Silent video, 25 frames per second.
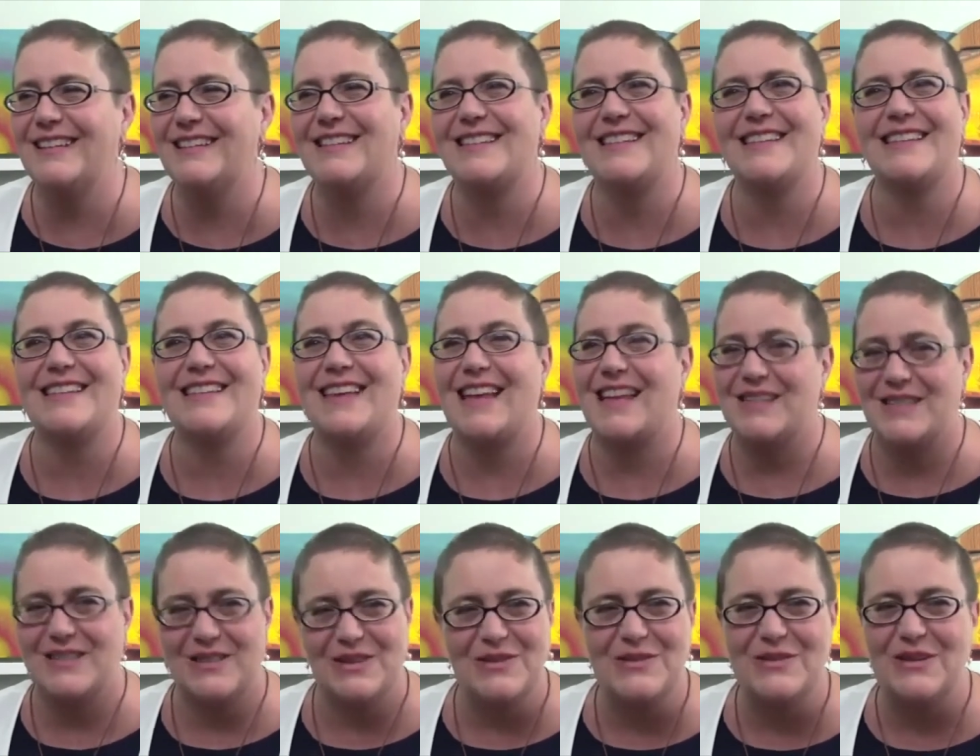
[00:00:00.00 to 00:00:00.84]
I said,
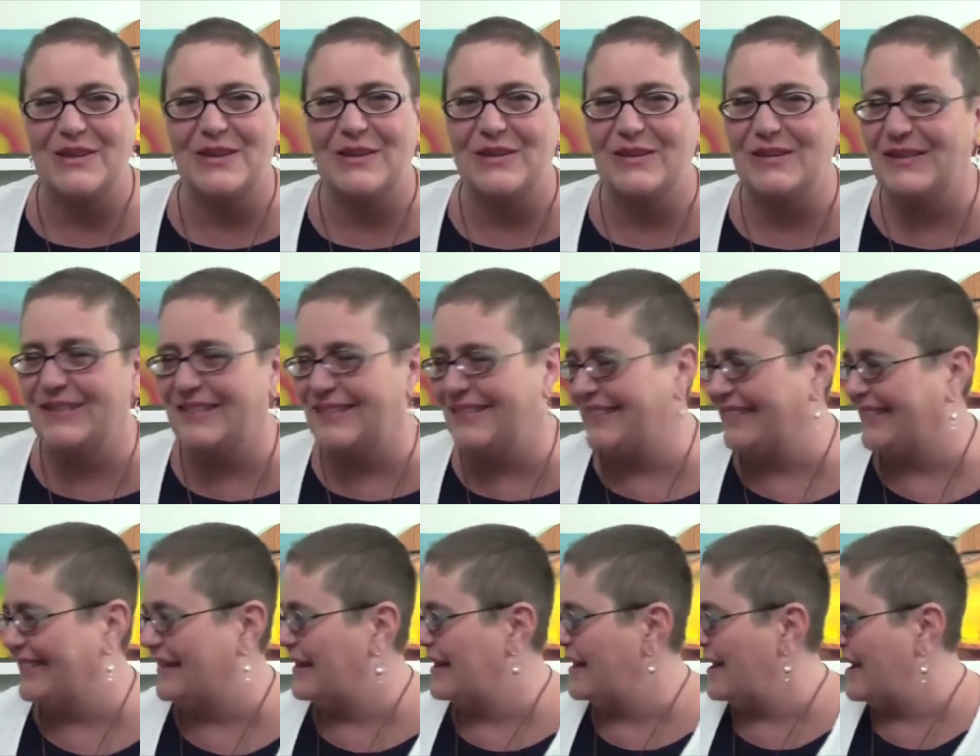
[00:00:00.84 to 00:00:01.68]
yes, you do.
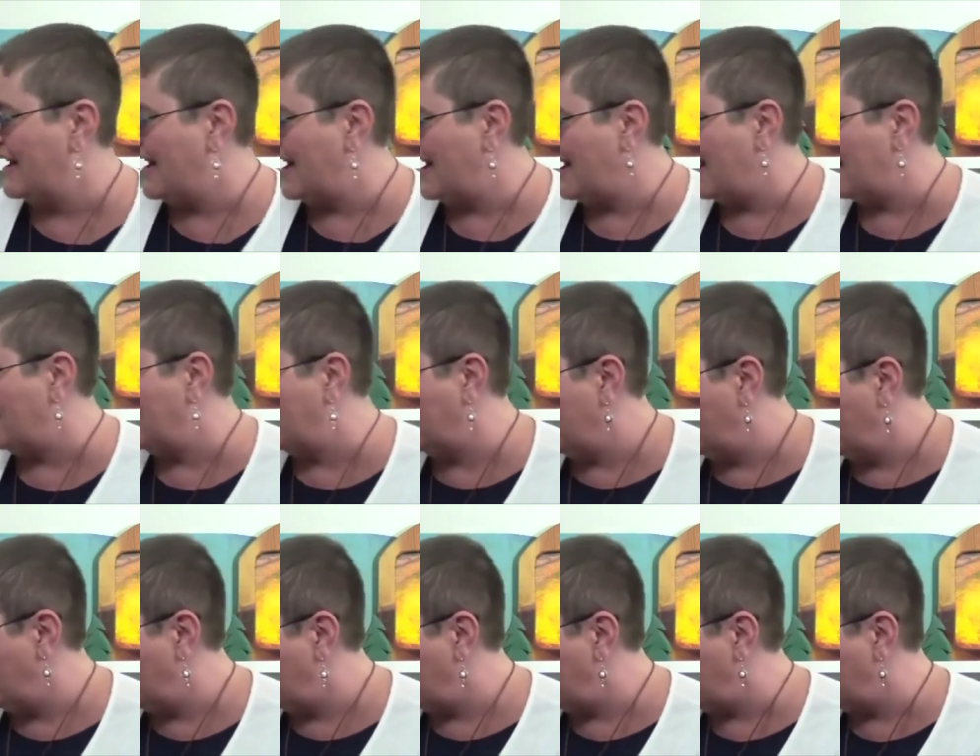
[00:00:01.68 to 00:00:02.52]
Um,
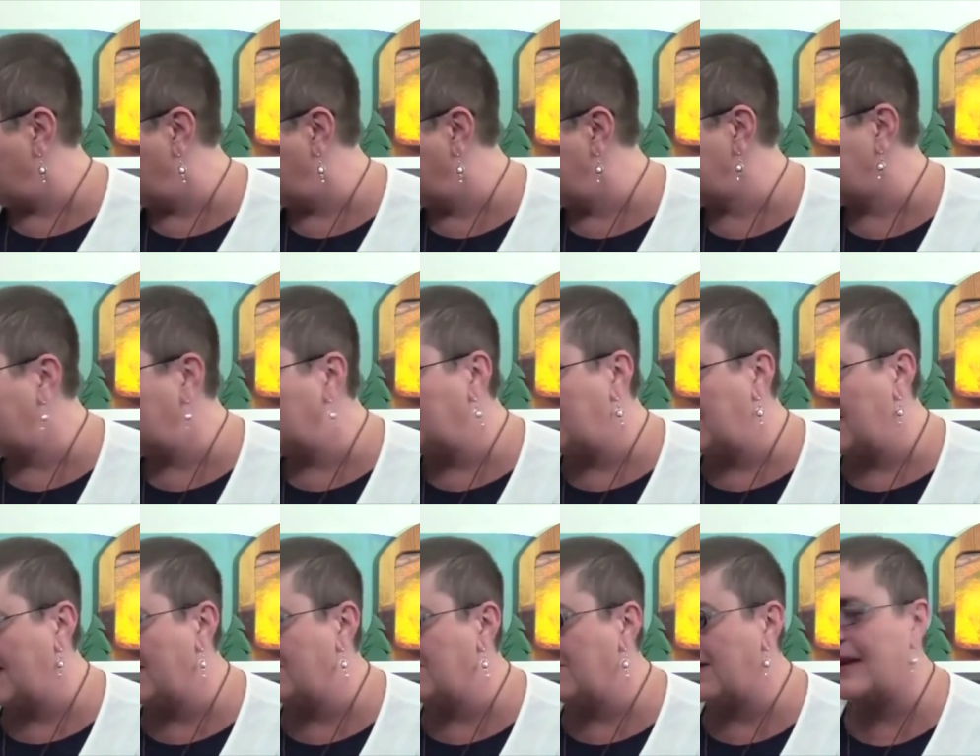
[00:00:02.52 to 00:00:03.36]
my reason
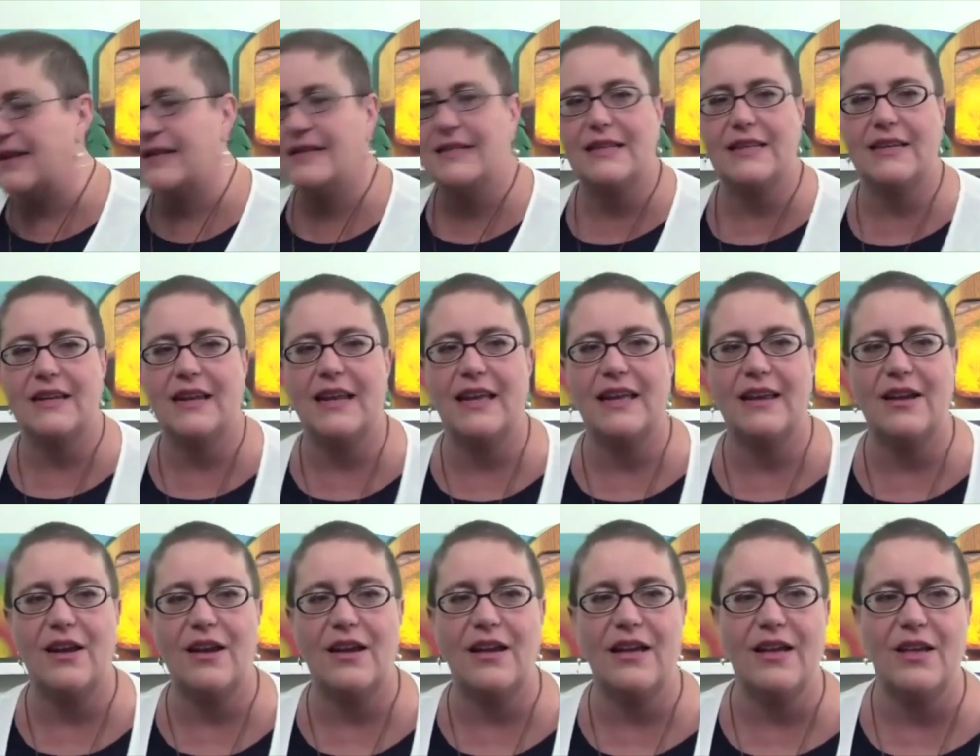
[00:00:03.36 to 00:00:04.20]
being because it,
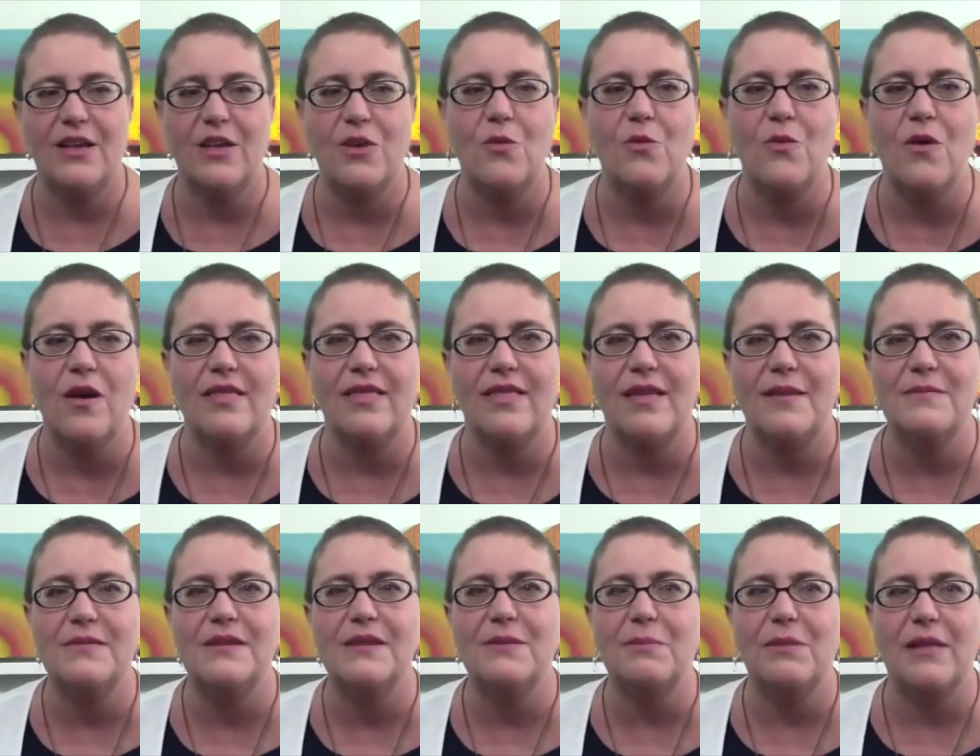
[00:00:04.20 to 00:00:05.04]
it you want
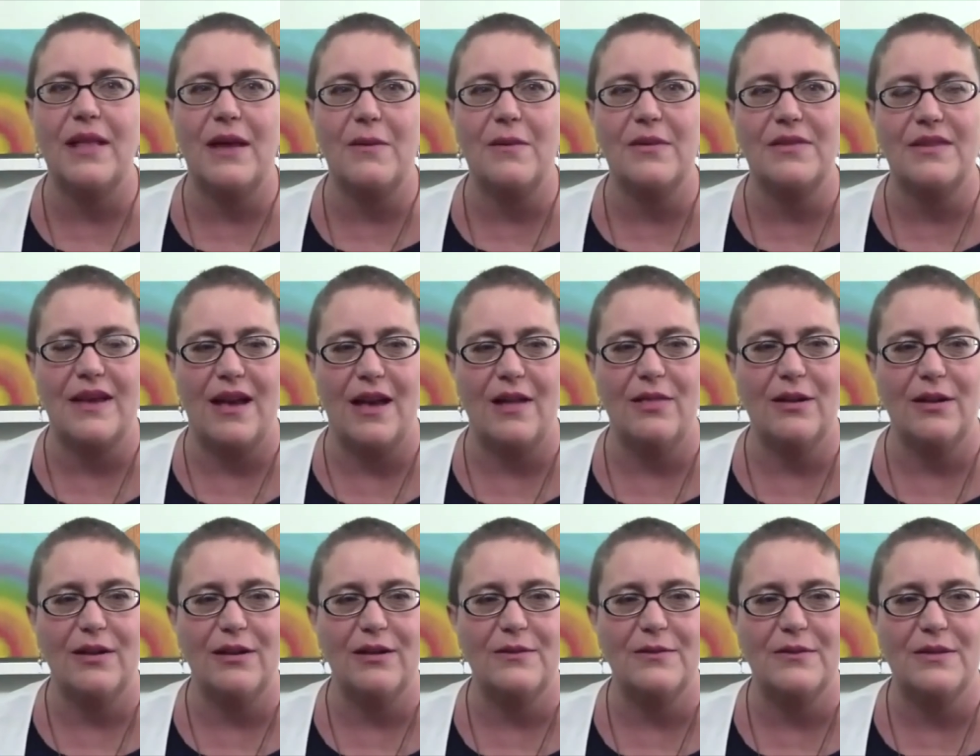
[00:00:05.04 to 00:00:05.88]
them to play with
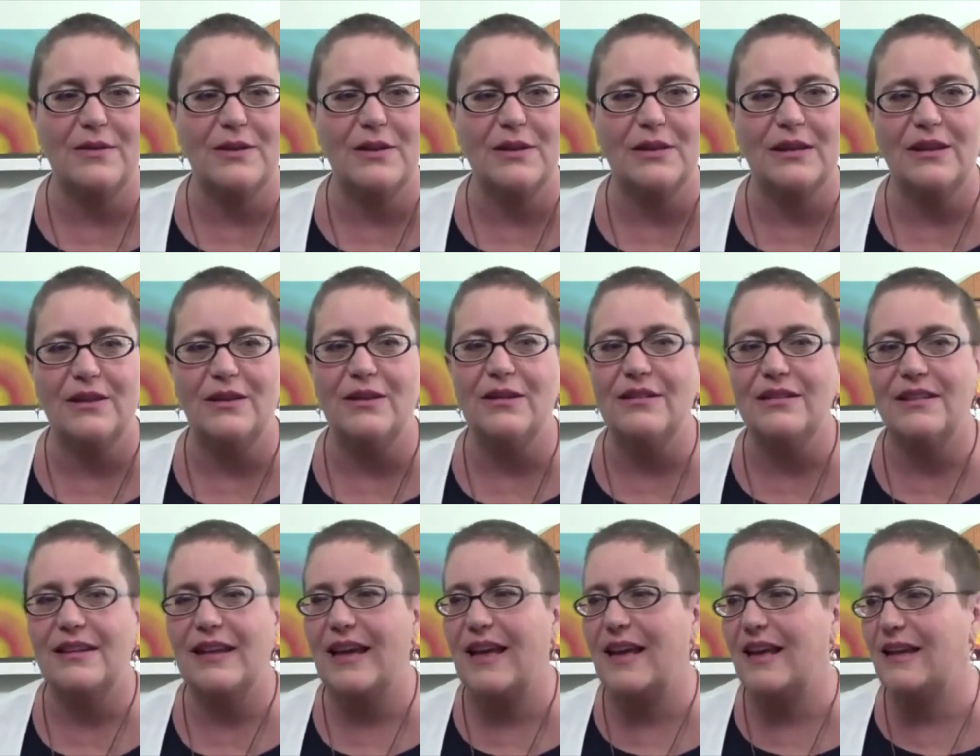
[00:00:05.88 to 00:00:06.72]
color when they're
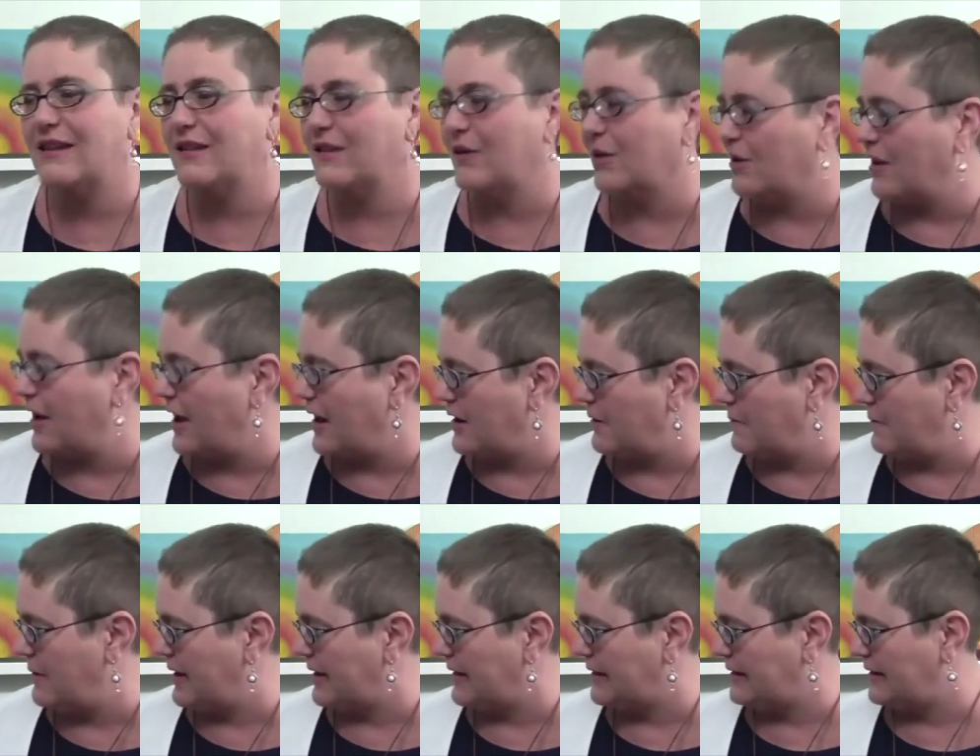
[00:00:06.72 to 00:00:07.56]
little and learn how to
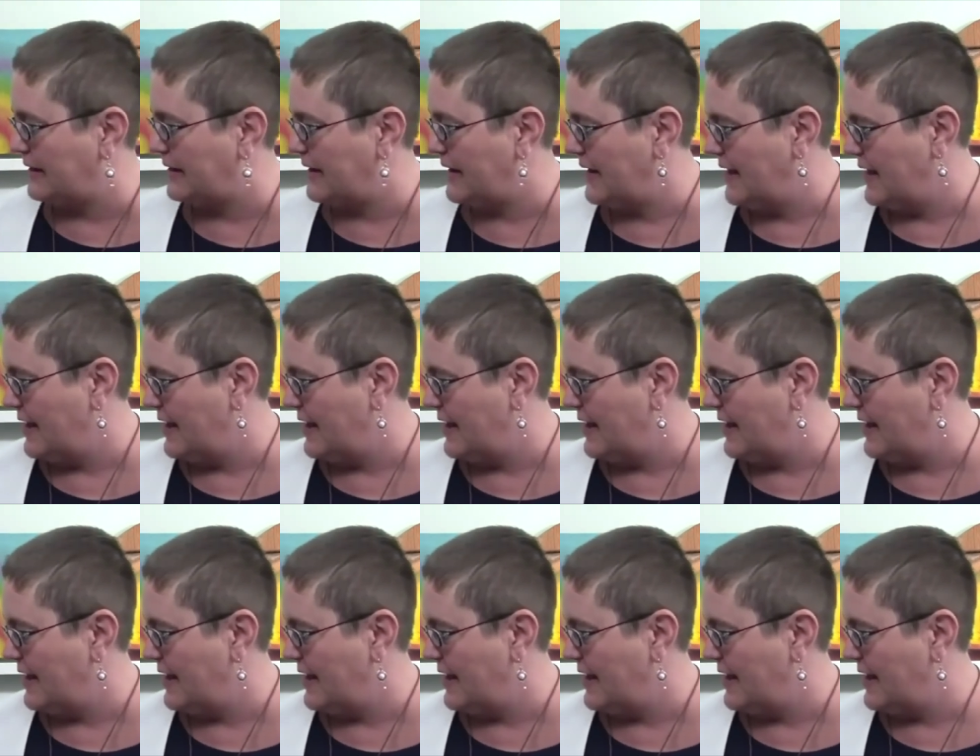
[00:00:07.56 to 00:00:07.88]
mix